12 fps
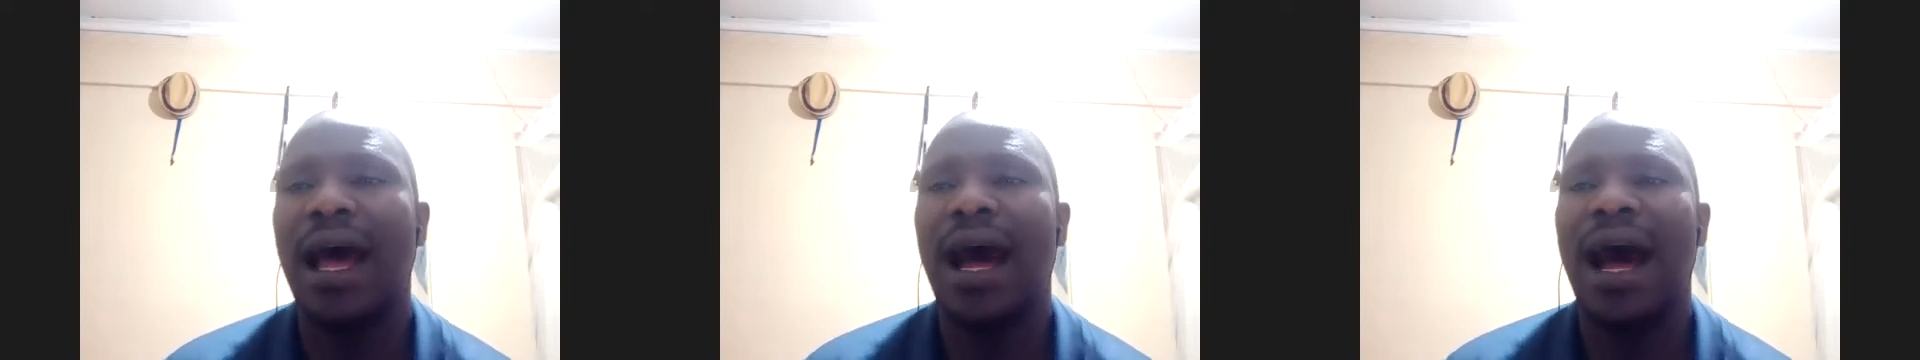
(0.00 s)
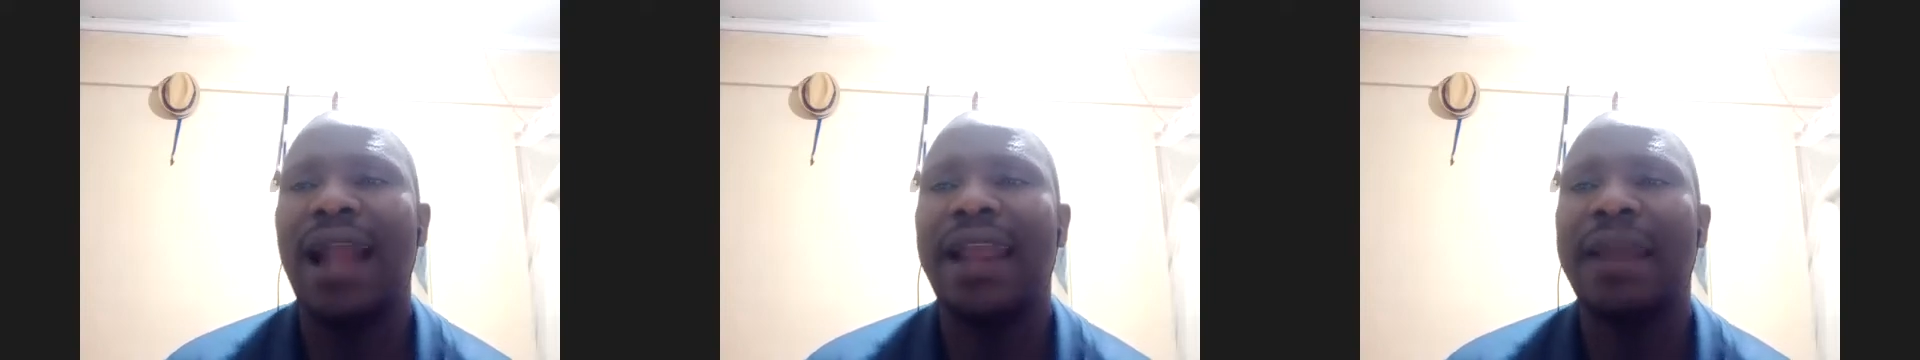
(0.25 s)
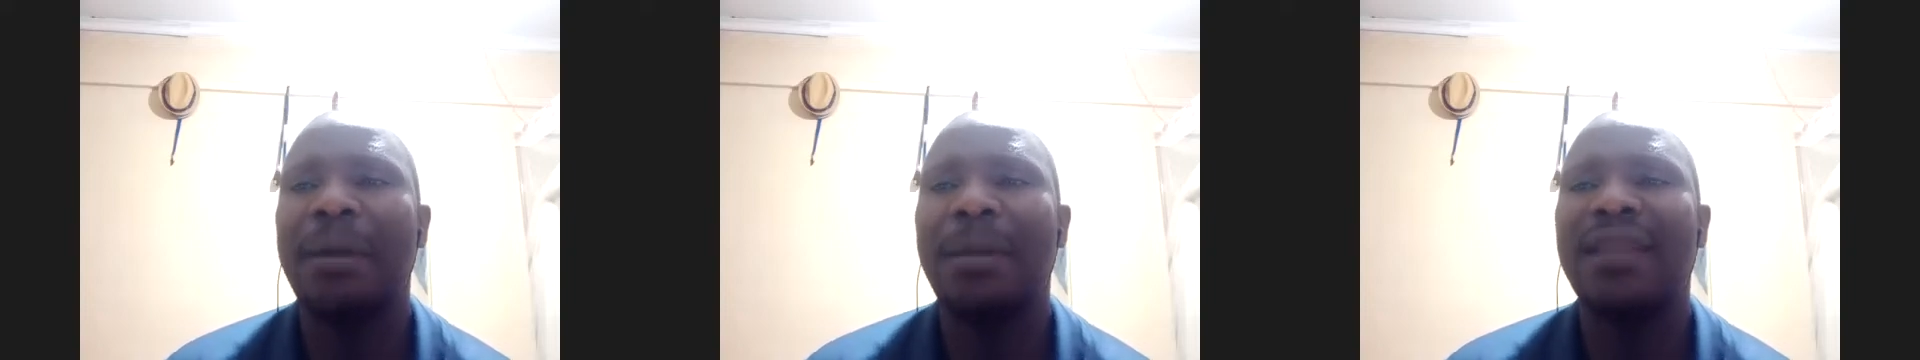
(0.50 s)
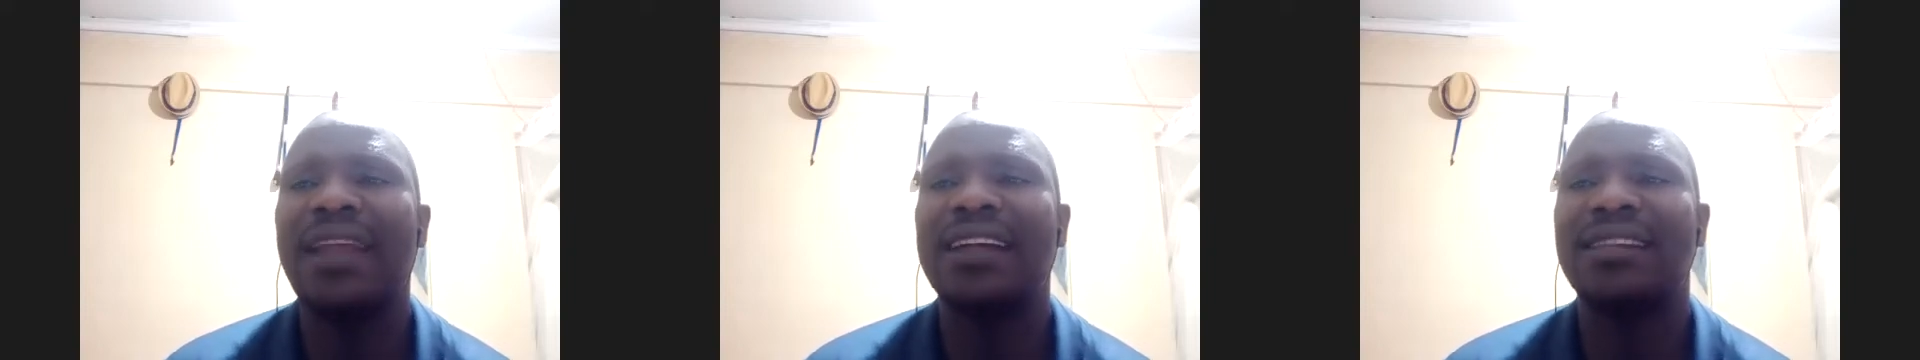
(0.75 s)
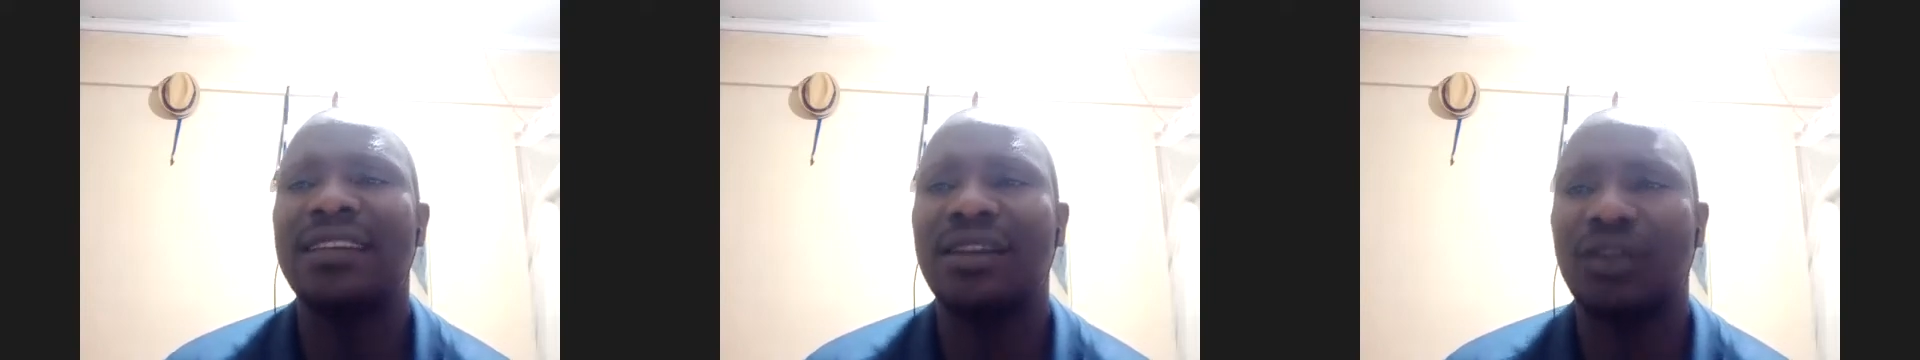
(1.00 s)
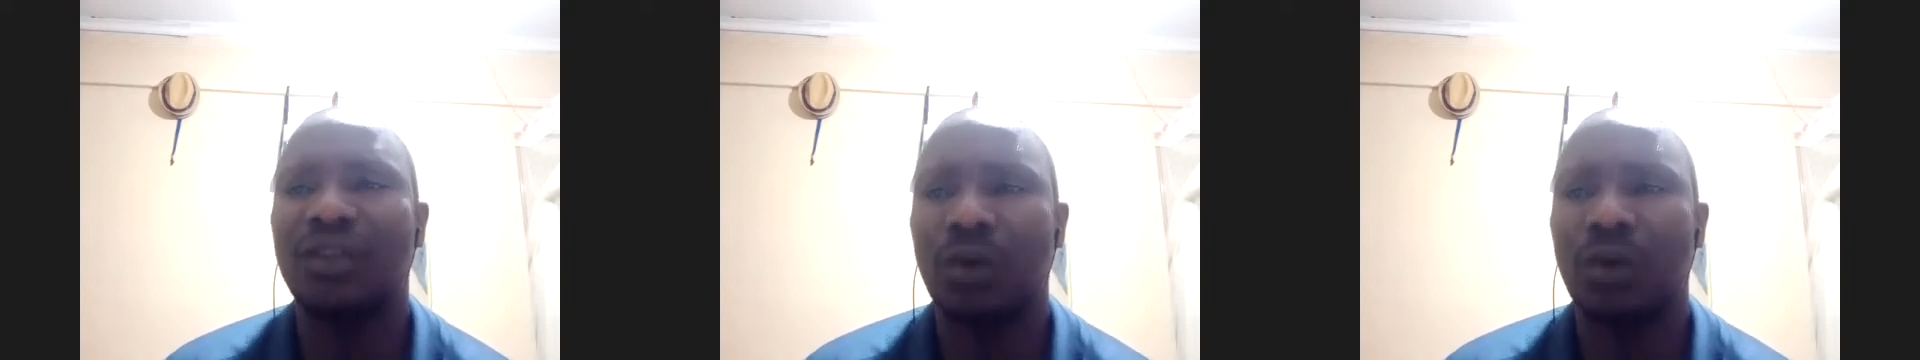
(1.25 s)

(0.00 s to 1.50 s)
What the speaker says: And I remember that season,